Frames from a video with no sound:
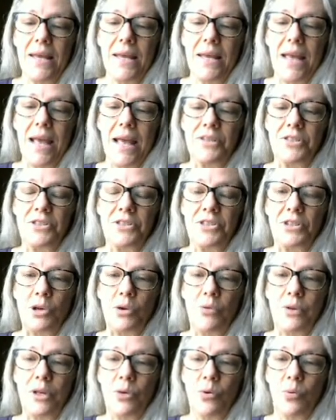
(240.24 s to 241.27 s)
and
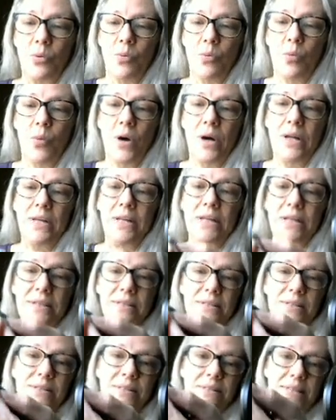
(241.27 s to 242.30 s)
sewing one
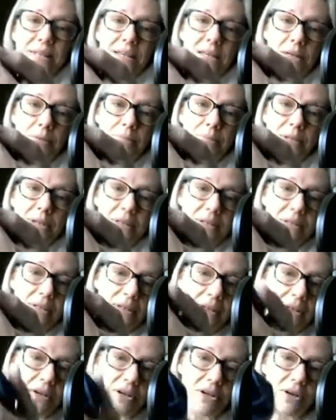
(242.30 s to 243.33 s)
seam
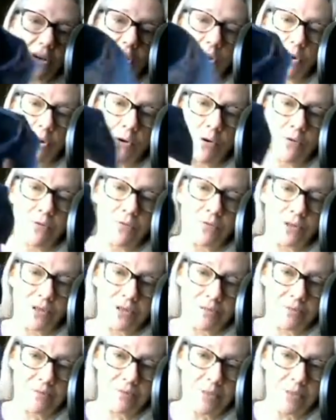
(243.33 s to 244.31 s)
over.